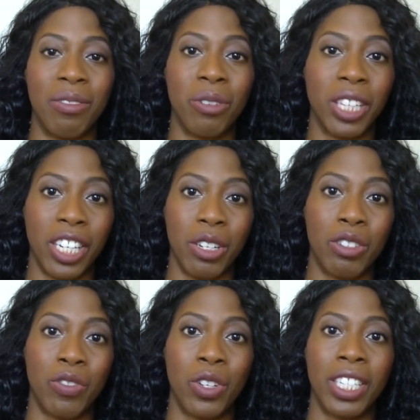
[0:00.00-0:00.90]
really
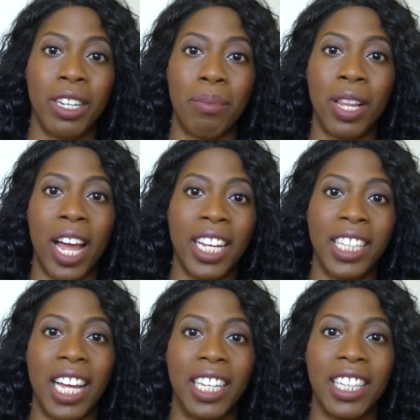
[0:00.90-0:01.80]
useful is applying
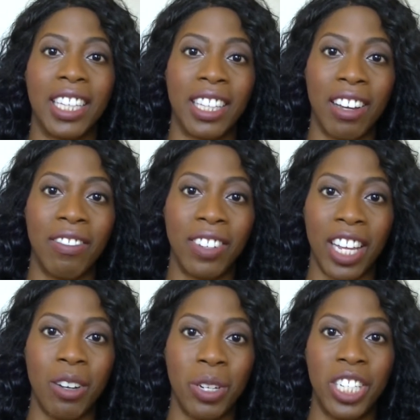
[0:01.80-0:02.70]
that love
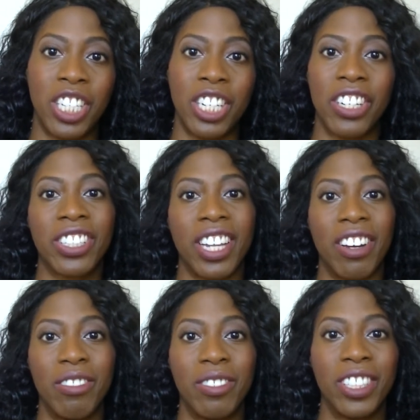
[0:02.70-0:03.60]
language to yourself.